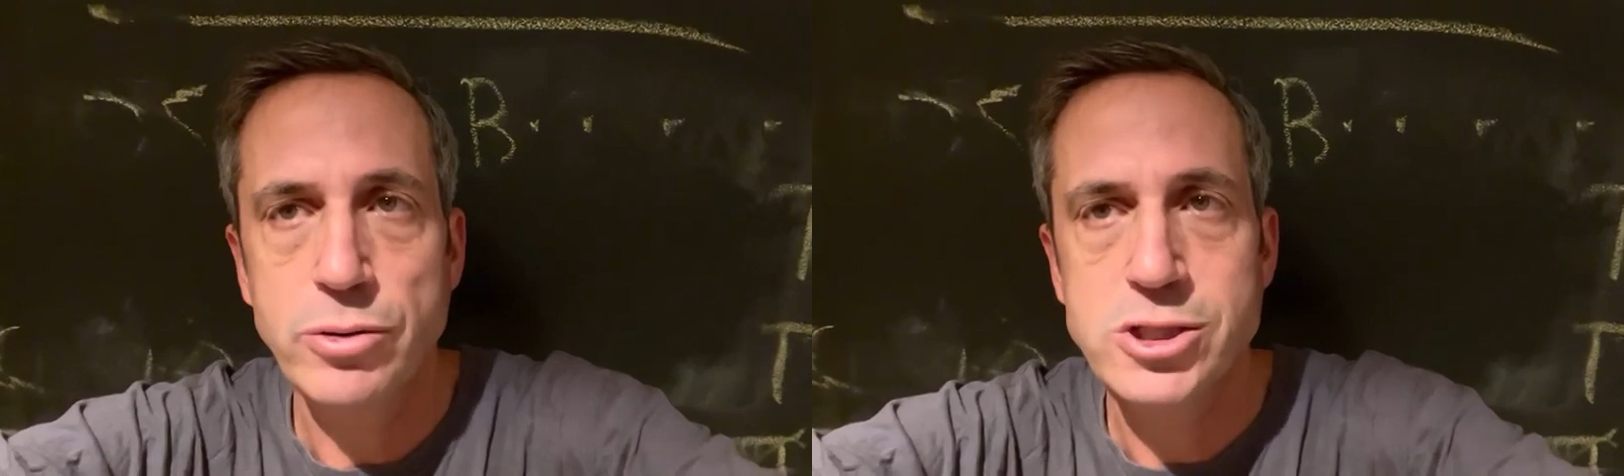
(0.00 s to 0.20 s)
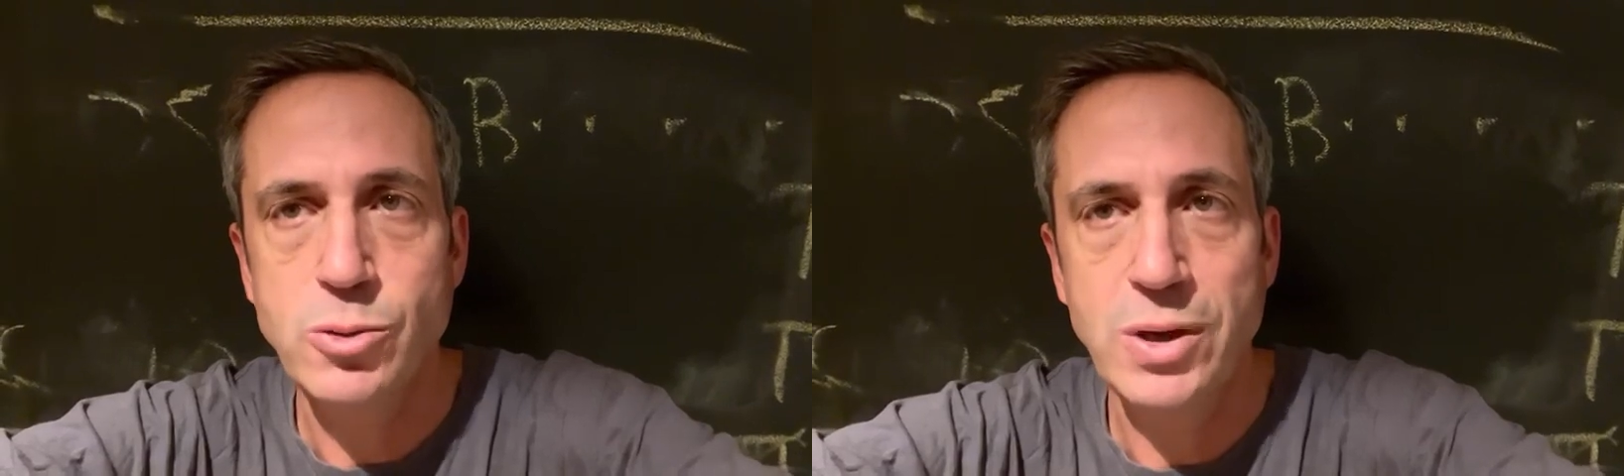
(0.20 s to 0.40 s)

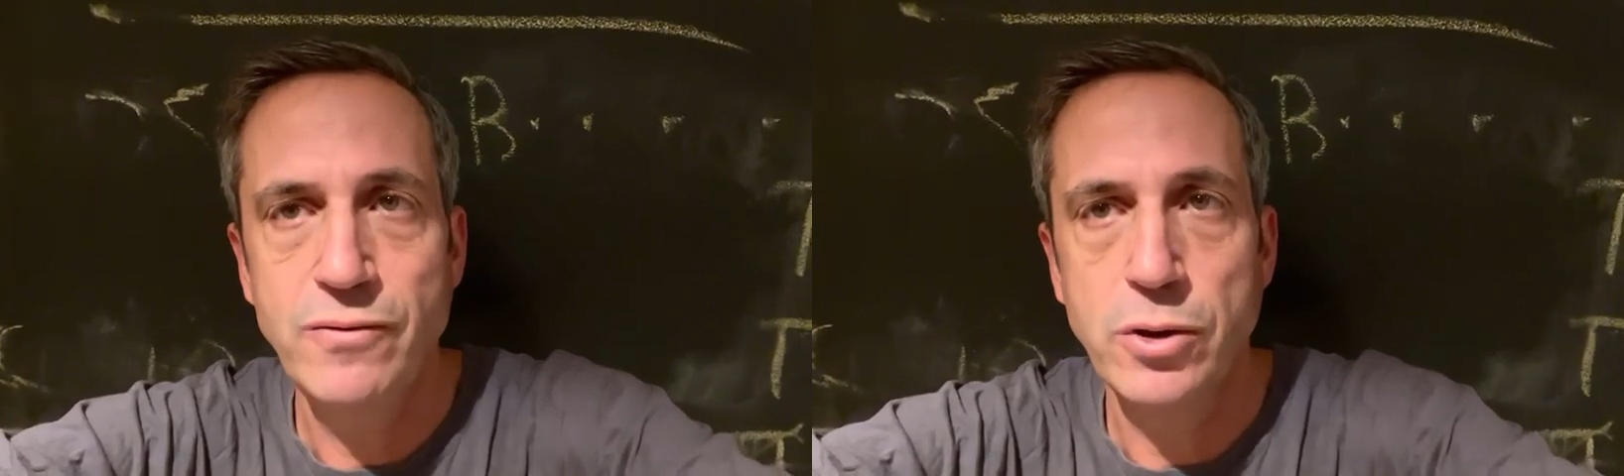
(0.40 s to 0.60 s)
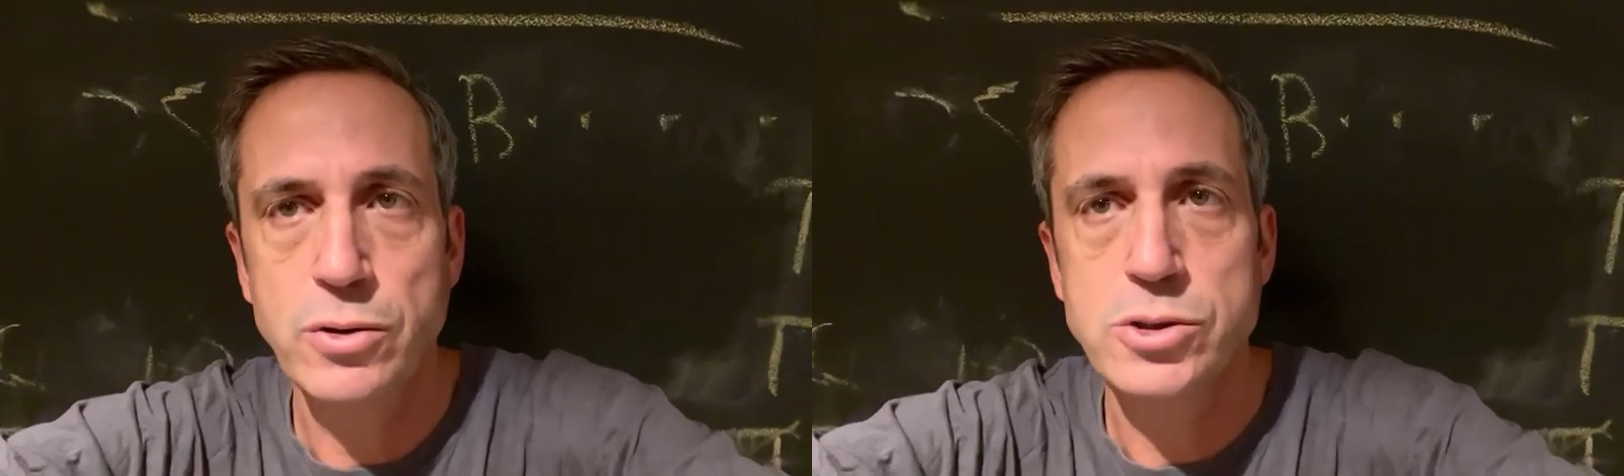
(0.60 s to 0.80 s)
swing
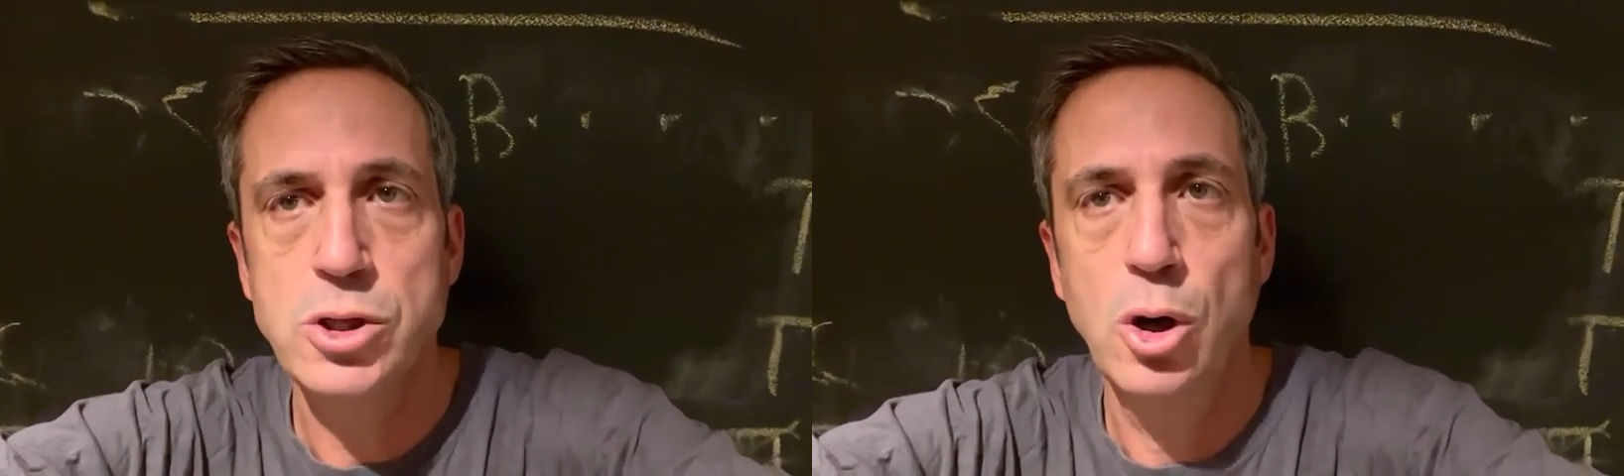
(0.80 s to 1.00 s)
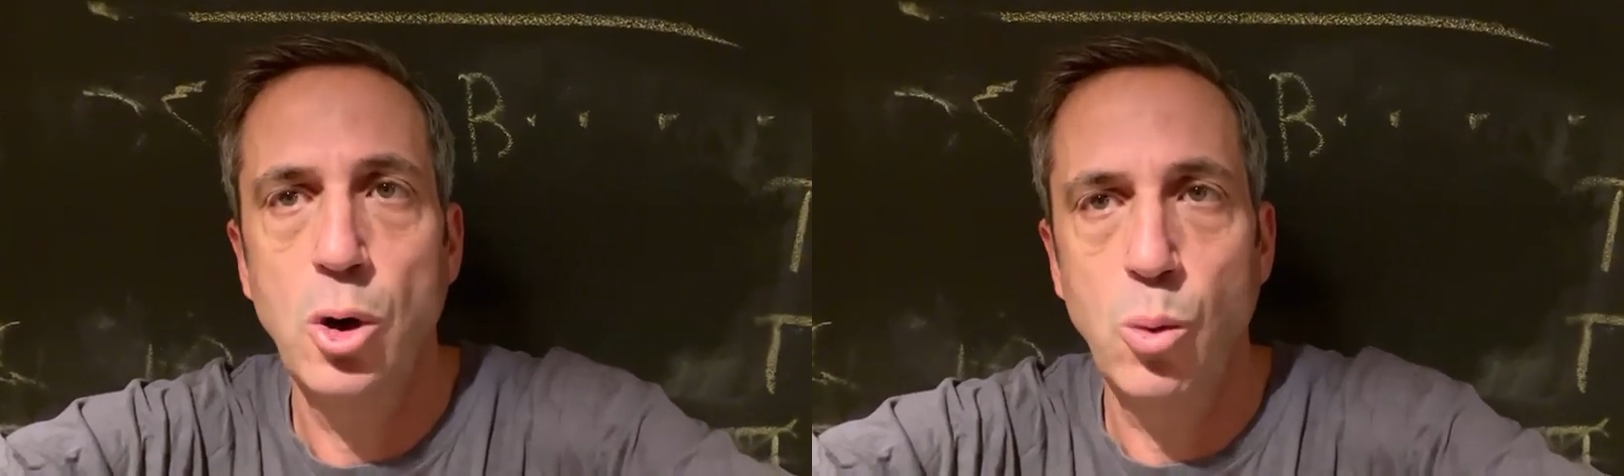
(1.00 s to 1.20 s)
voters,
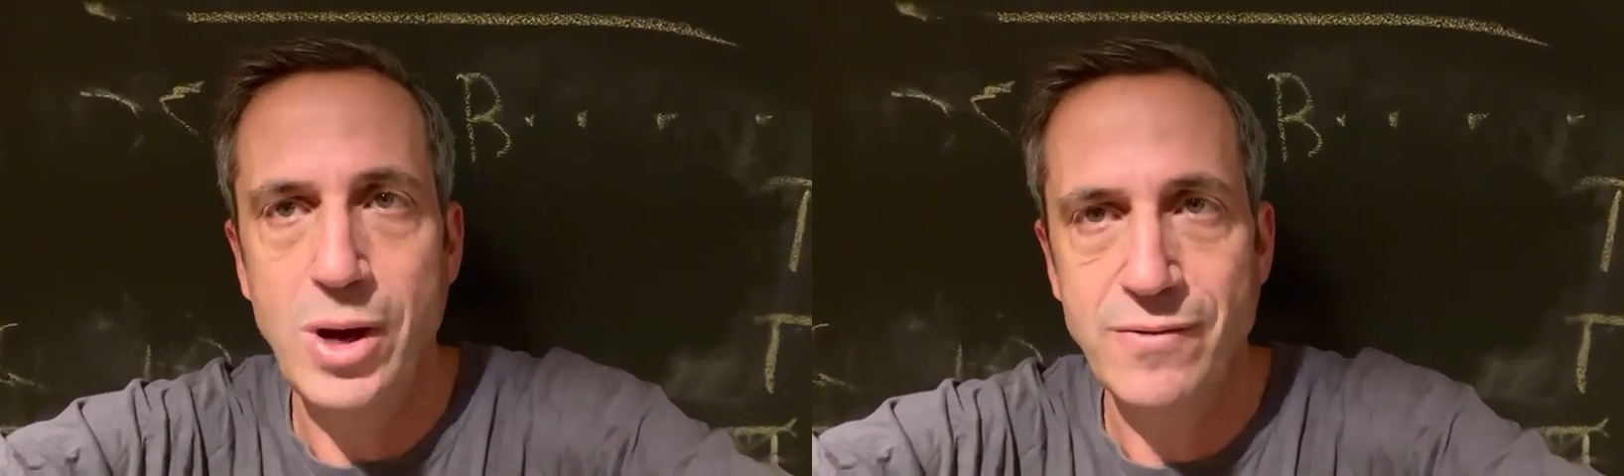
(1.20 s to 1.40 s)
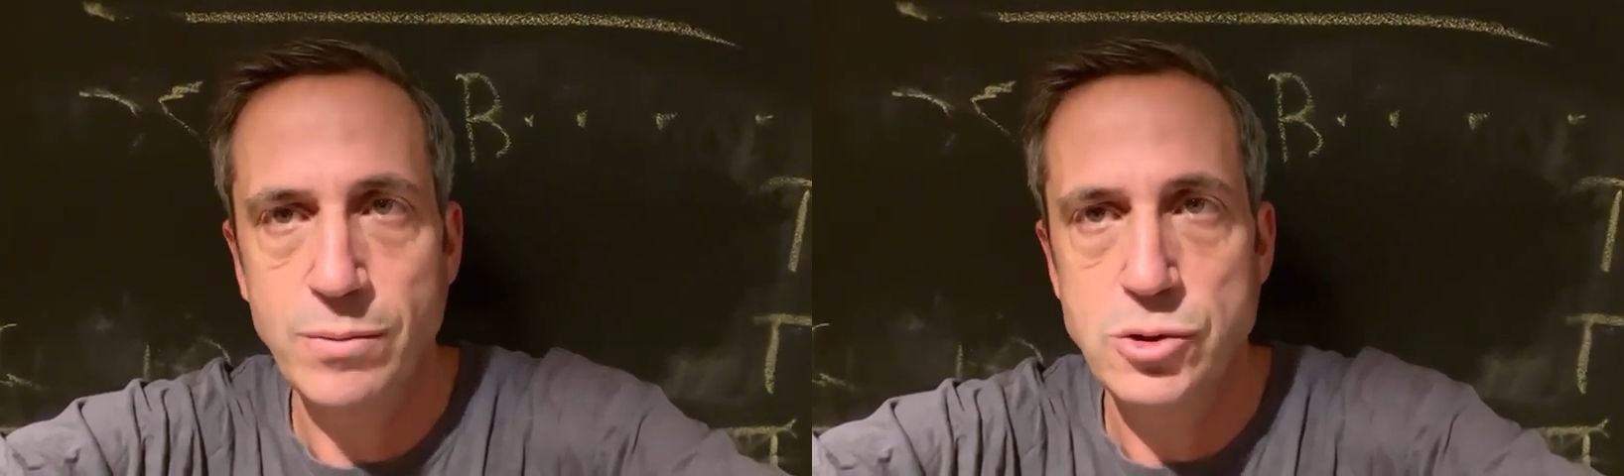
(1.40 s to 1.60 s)

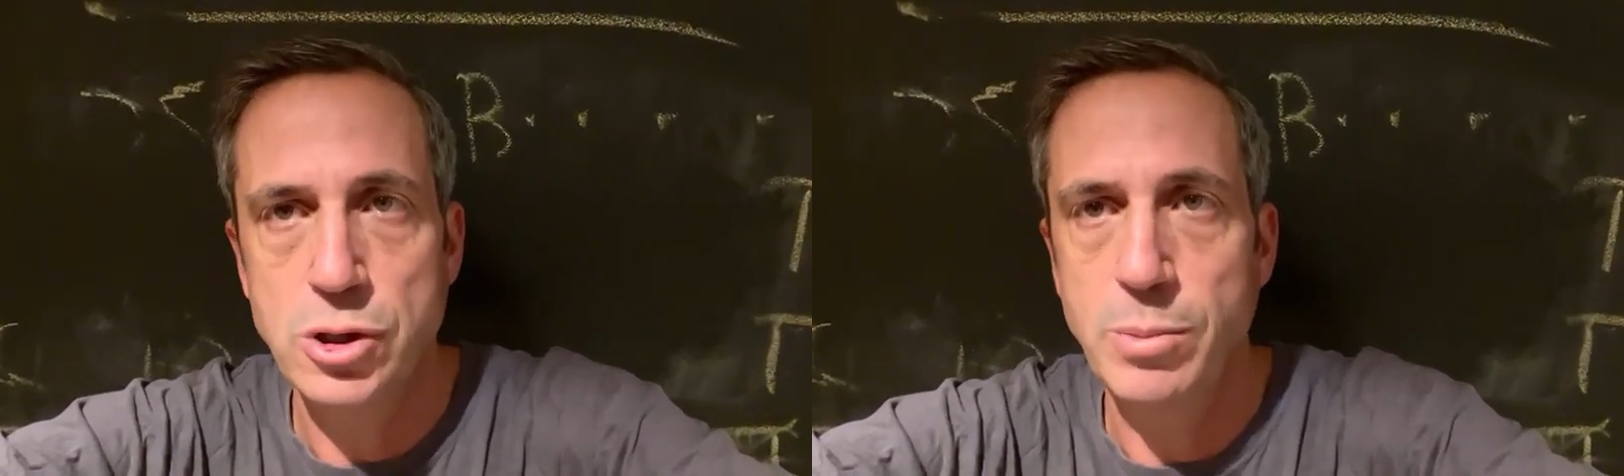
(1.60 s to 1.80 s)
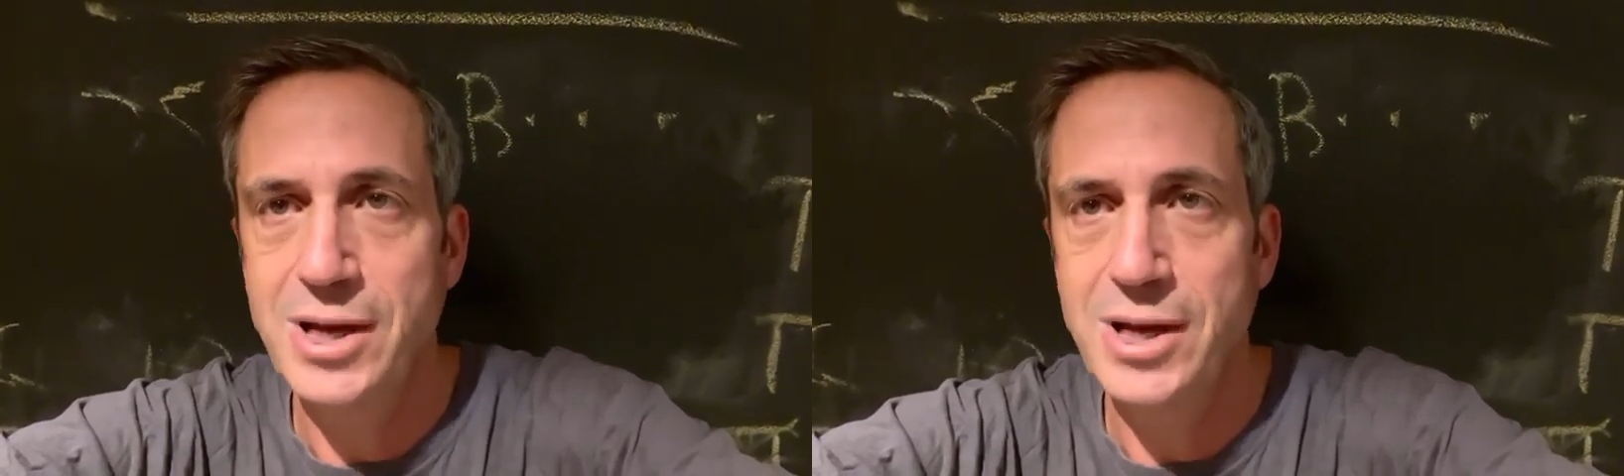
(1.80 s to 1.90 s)
away from Trump.